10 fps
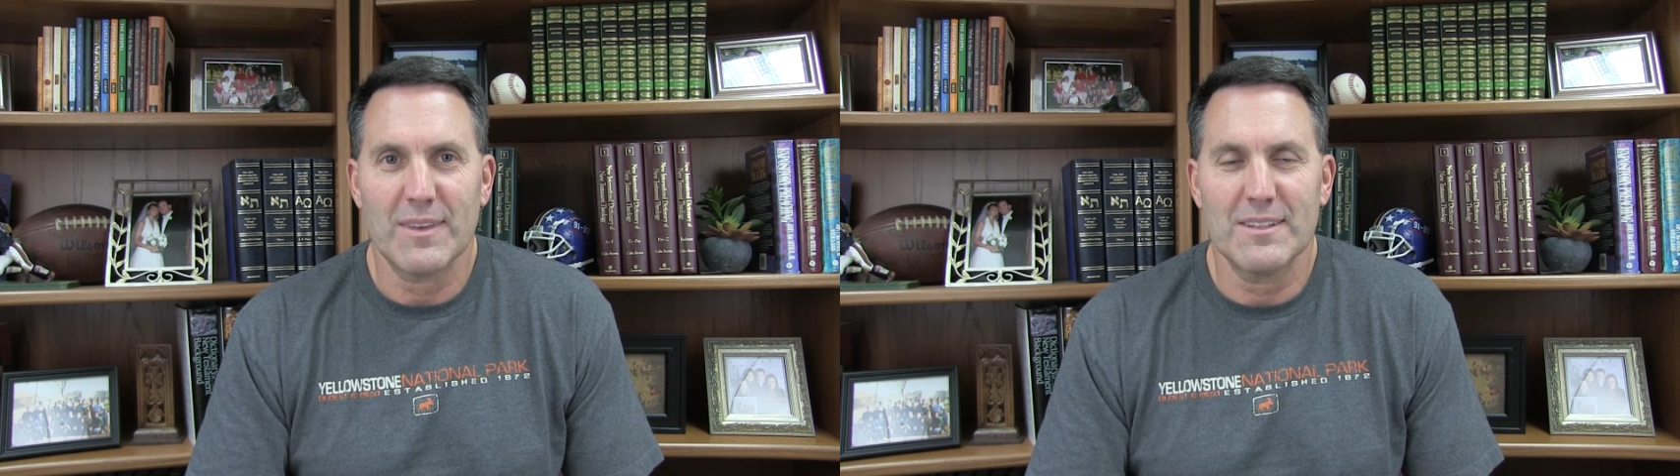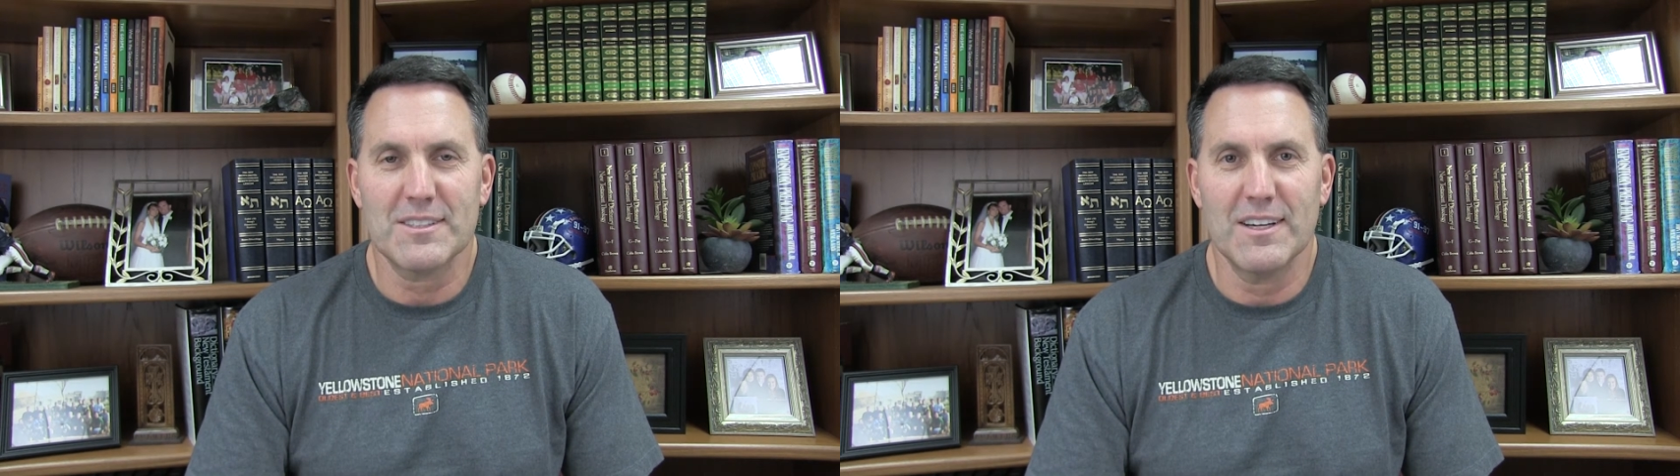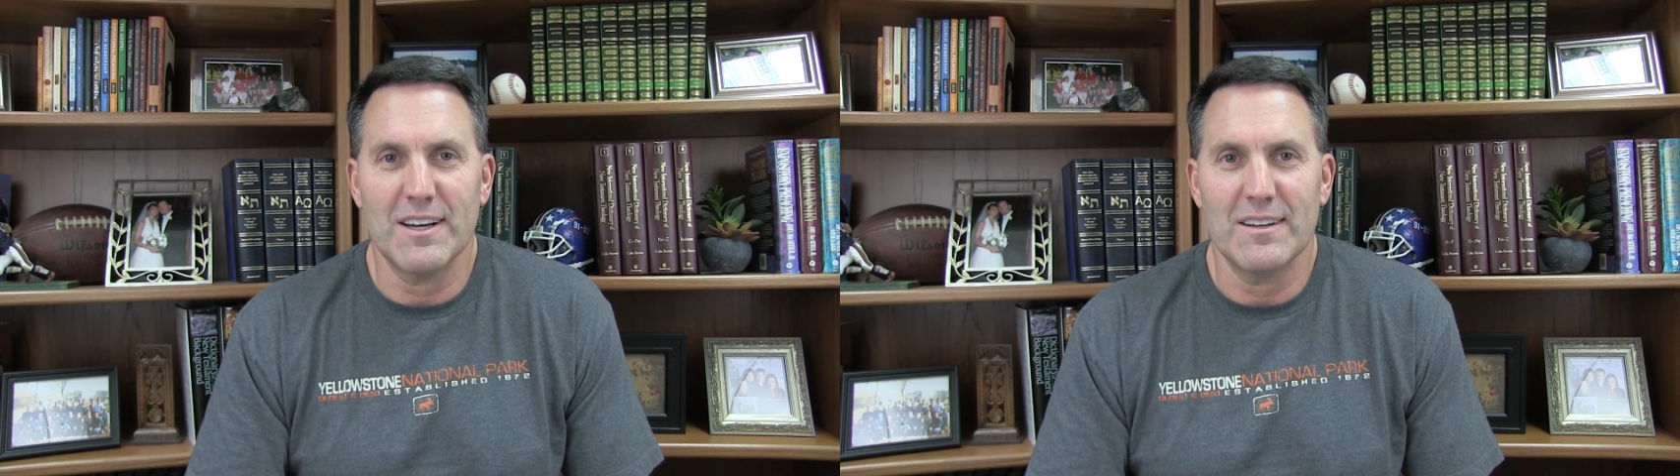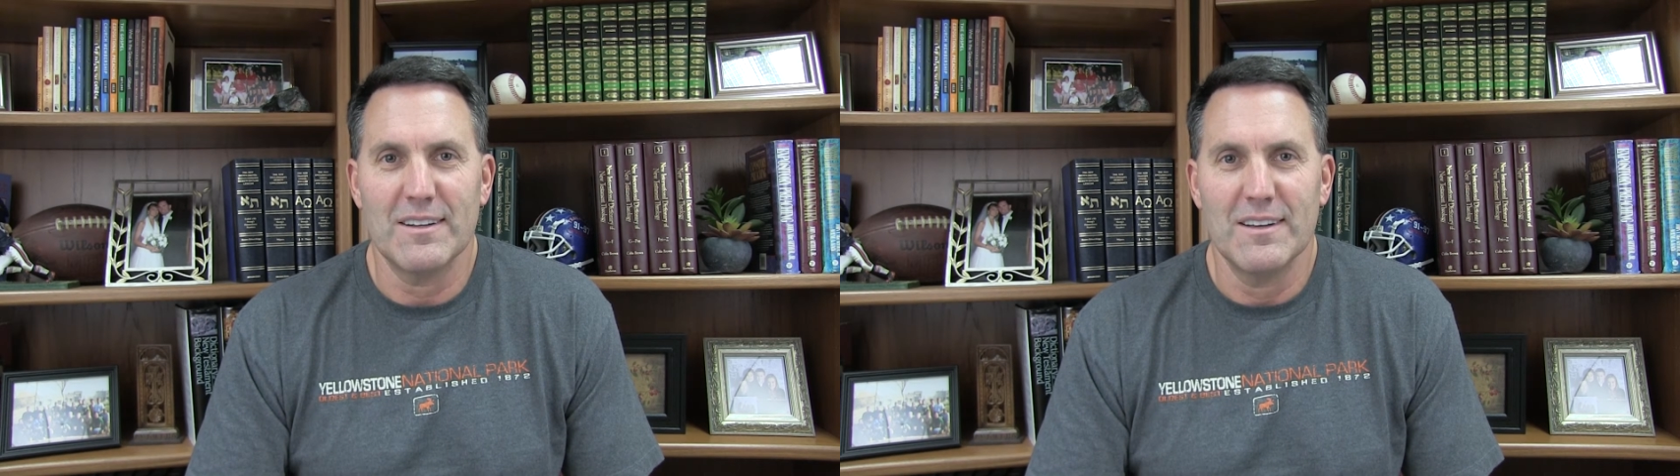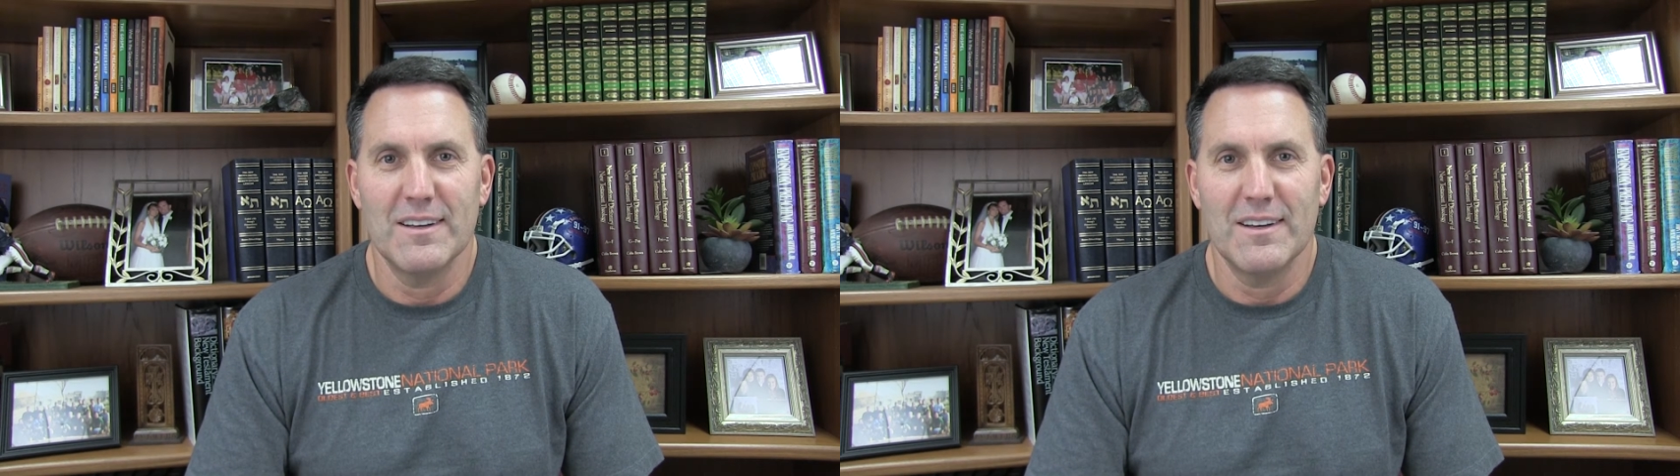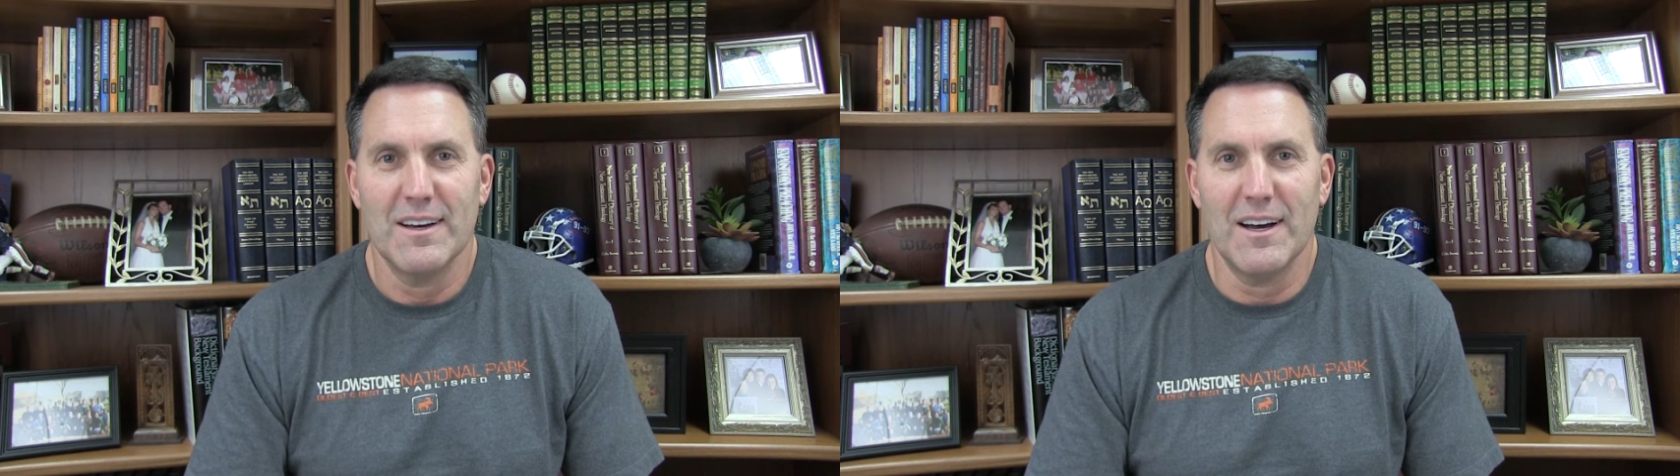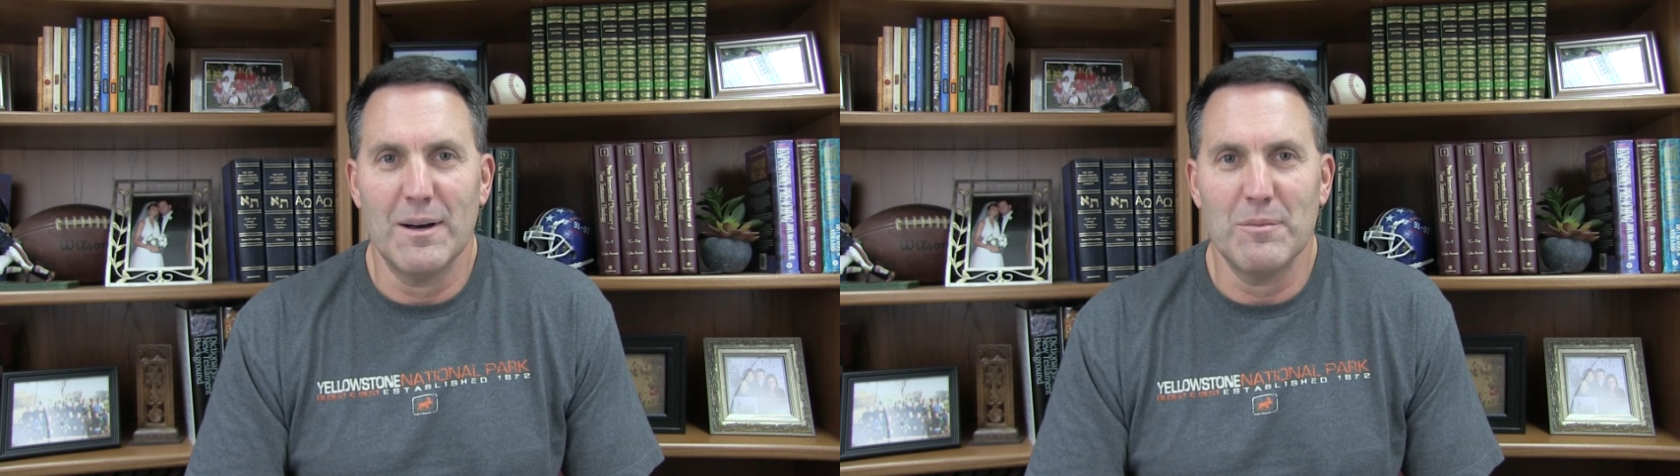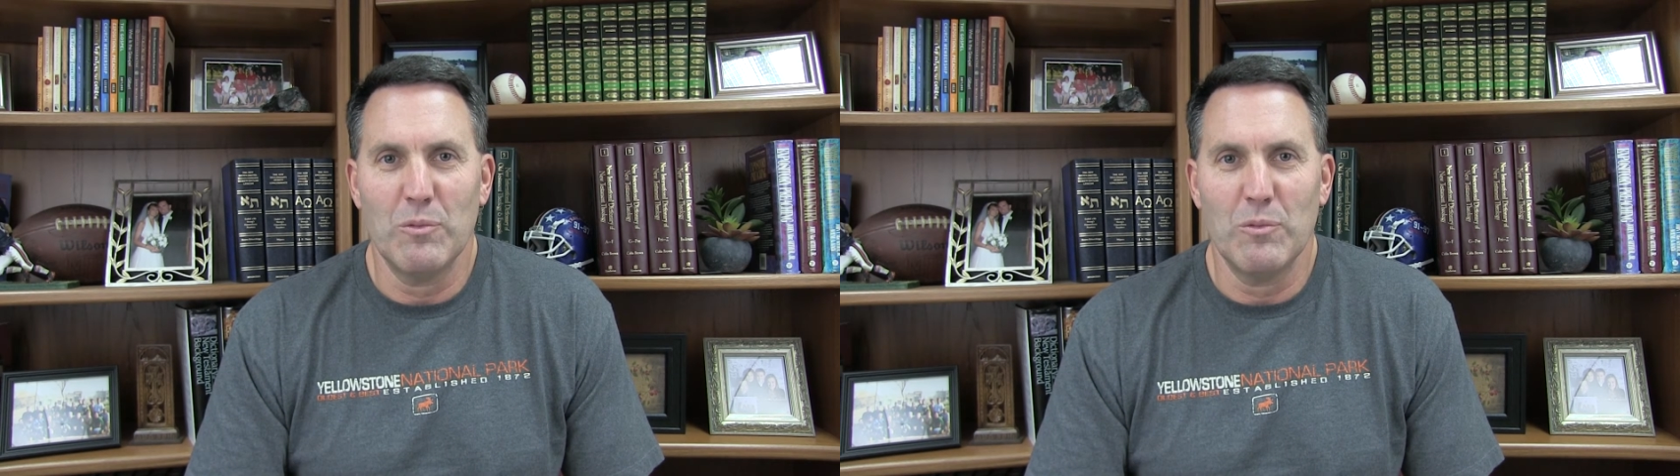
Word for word: That's good. Um,